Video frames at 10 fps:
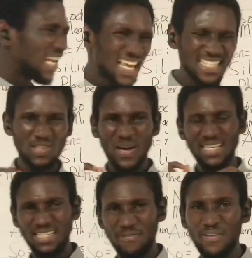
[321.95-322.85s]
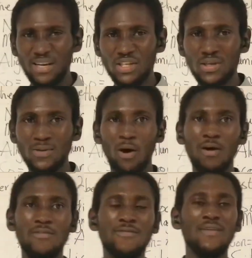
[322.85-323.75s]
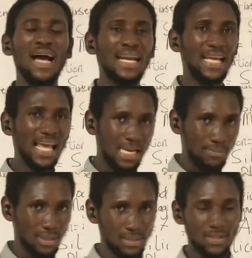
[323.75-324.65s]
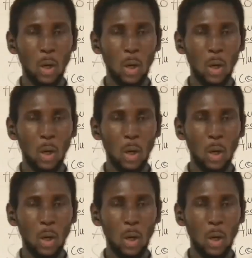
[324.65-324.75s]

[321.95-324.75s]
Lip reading: let's look at the definition of an element.